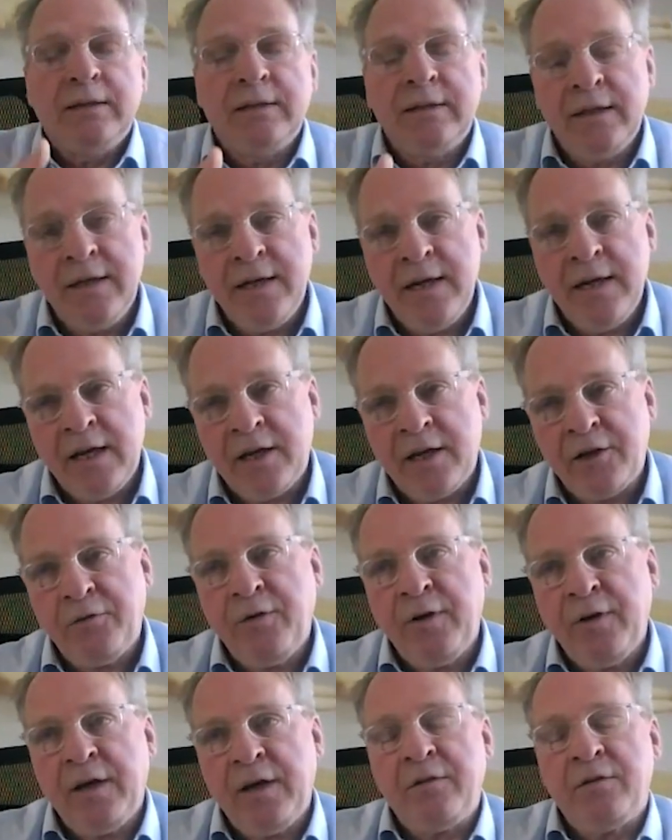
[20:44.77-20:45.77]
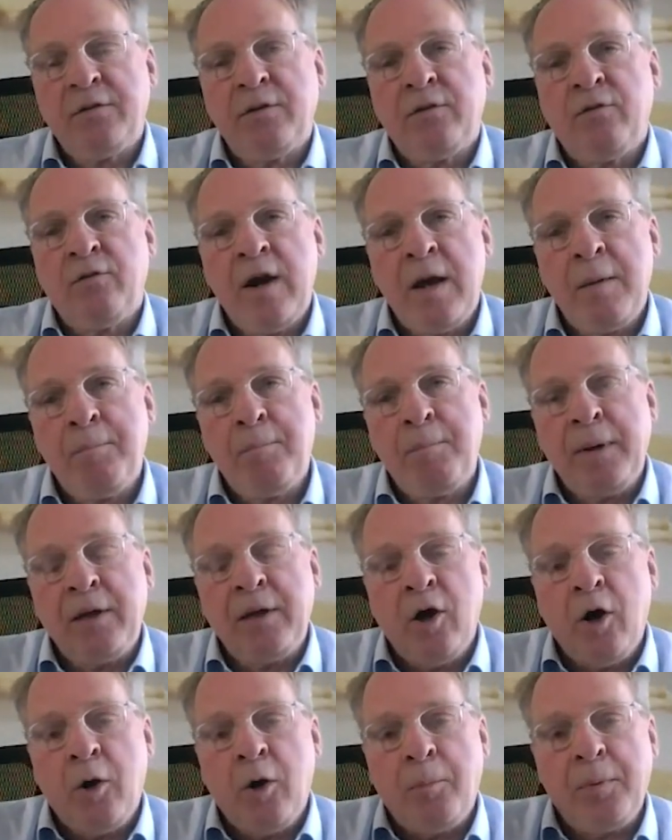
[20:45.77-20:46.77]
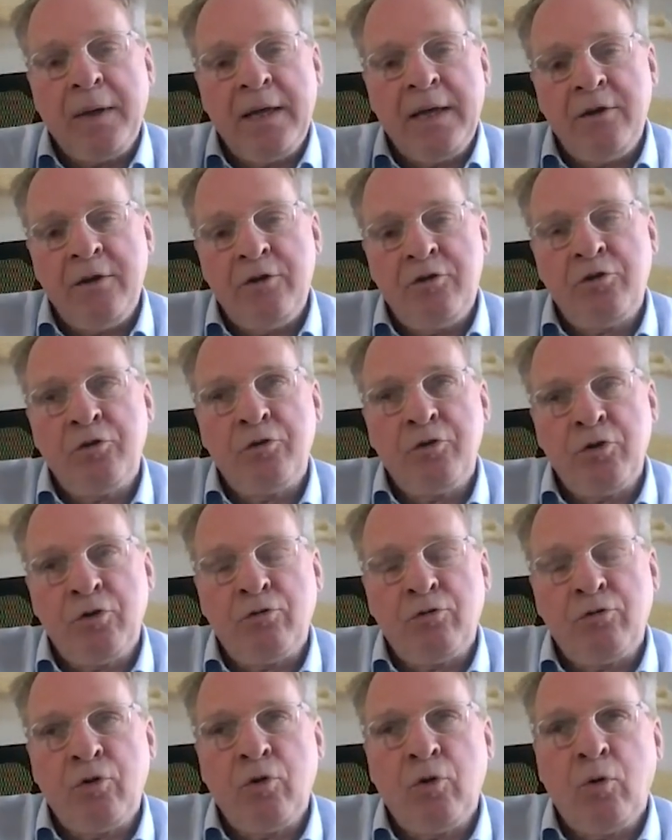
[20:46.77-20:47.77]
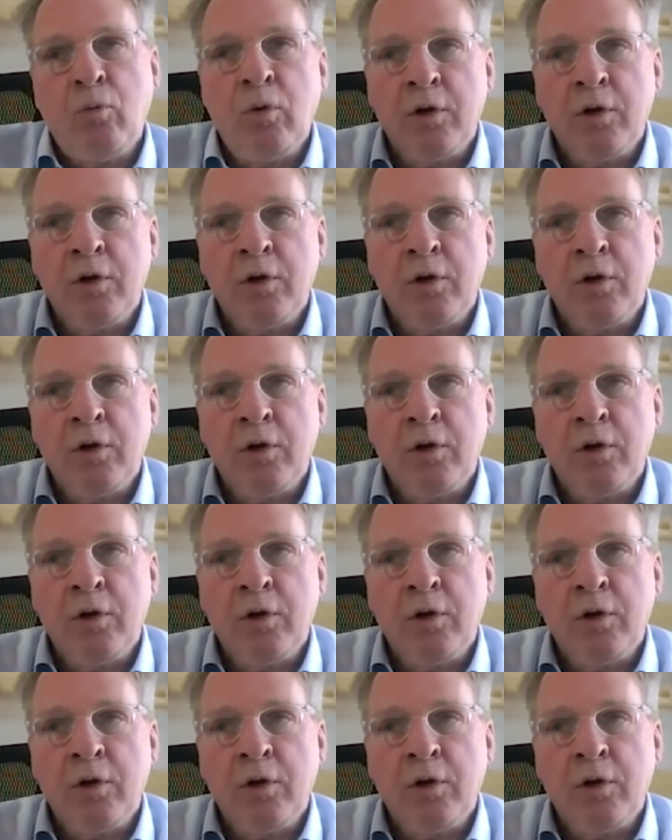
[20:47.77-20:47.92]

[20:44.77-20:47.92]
the next phase, the ramping up into your role.